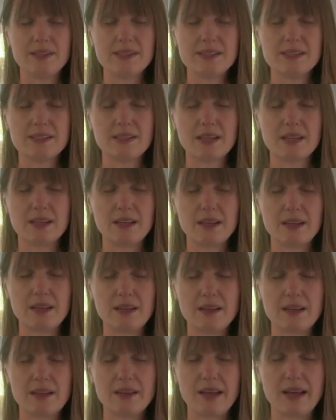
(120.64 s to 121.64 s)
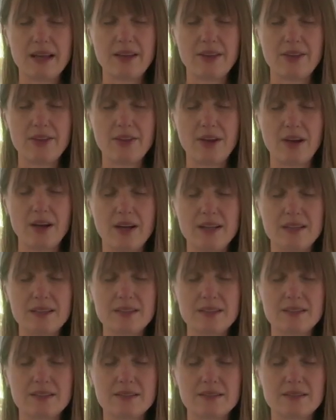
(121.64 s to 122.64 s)
is thinking that
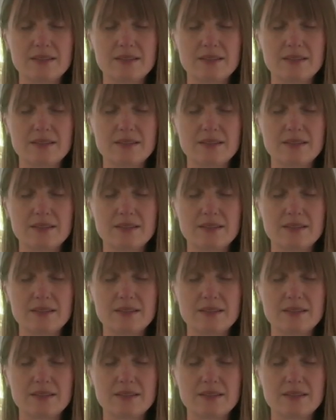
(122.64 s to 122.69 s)
thought?